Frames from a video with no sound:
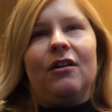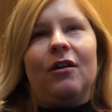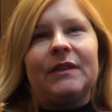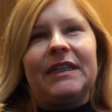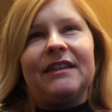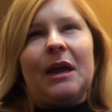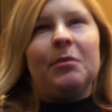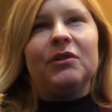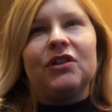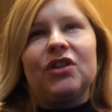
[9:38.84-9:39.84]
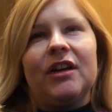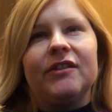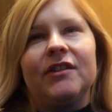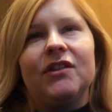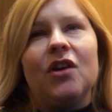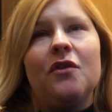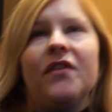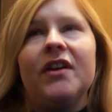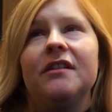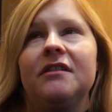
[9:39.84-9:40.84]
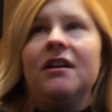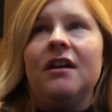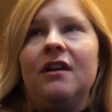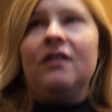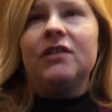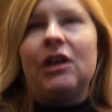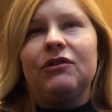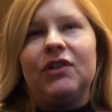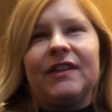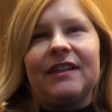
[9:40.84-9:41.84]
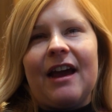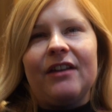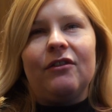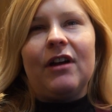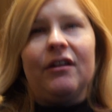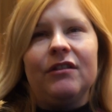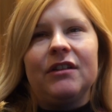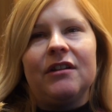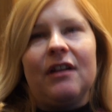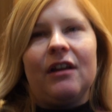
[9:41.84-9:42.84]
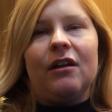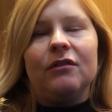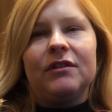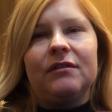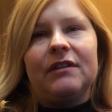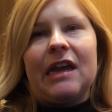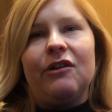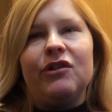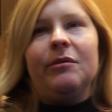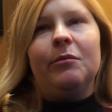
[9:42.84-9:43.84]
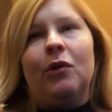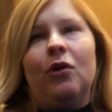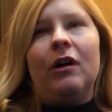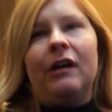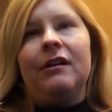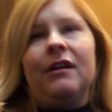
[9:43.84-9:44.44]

obviously tables and chairs and sofas. So I'll just scan around and I'll tell you more